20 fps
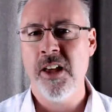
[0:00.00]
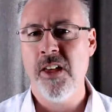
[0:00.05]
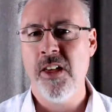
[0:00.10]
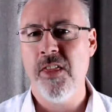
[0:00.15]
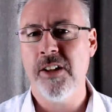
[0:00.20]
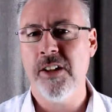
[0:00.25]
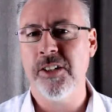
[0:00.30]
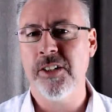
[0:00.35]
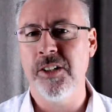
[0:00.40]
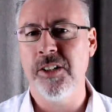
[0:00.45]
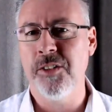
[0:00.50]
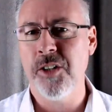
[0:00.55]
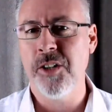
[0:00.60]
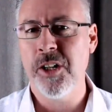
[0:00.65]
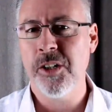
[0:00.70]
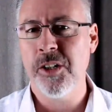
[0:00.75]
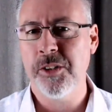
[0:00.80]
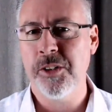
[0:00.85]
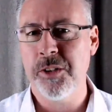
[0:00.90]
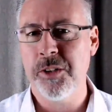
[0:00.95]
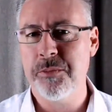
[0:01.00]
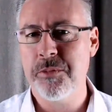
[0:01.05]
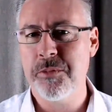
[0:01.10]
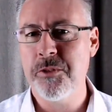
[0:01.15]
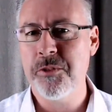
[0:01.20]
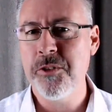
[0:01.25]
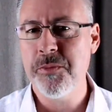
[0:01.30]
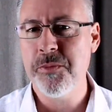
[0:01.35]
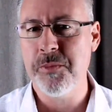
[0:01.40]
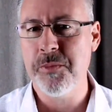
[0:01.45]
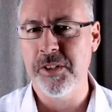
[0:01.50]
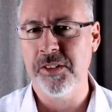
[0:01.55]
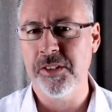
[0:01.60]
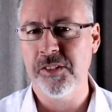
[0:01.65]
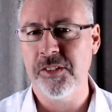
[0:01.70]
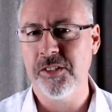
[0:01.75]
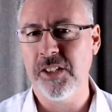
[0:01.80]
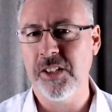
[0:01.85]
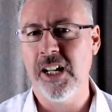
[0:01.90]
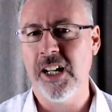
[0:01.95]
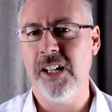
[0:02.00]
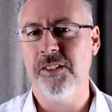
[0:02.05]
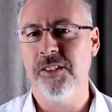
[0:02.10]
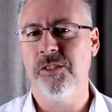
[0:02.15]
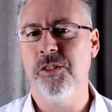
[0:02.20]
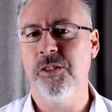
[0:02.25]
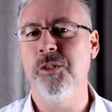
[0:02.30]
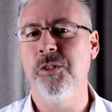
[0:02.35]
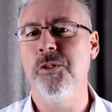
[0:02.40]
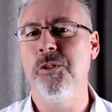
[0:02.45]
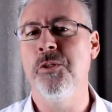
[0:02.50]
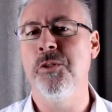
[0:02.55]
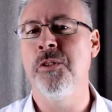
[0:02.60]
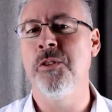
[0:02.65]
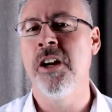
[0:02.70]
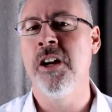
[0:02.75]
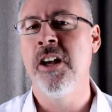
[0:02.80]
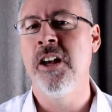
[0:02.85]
that continual improvement starts to